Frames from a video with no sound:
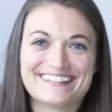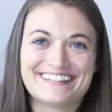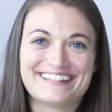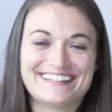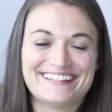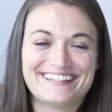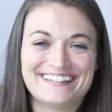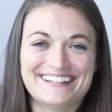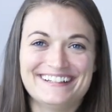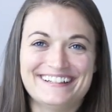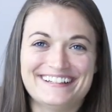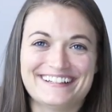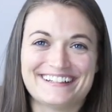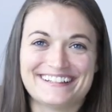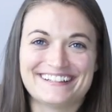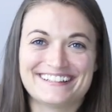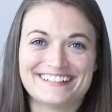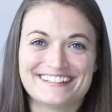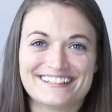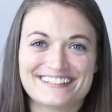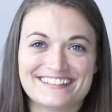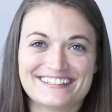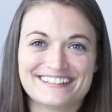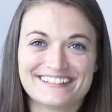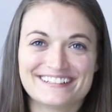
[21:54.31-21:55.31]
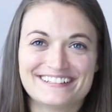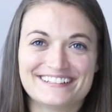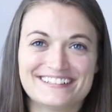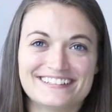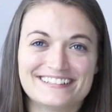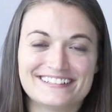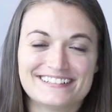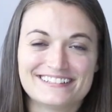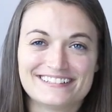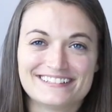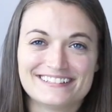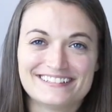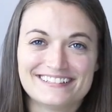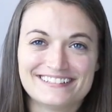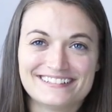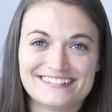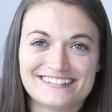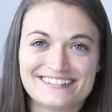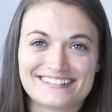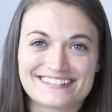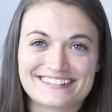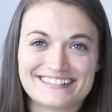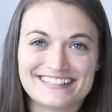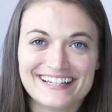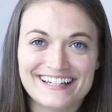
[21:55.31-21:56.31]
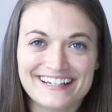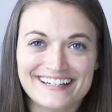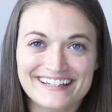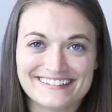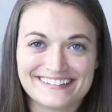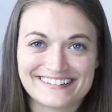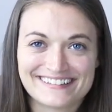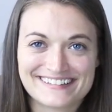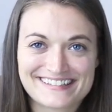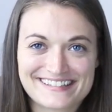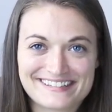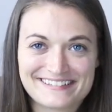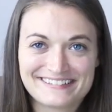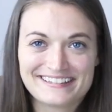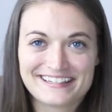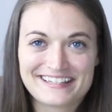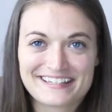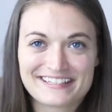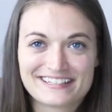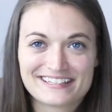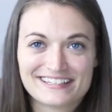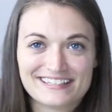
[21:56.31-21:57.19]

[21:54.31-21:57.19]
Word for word: Yeah, that's how we could paint our walls. Yeah, let's do just like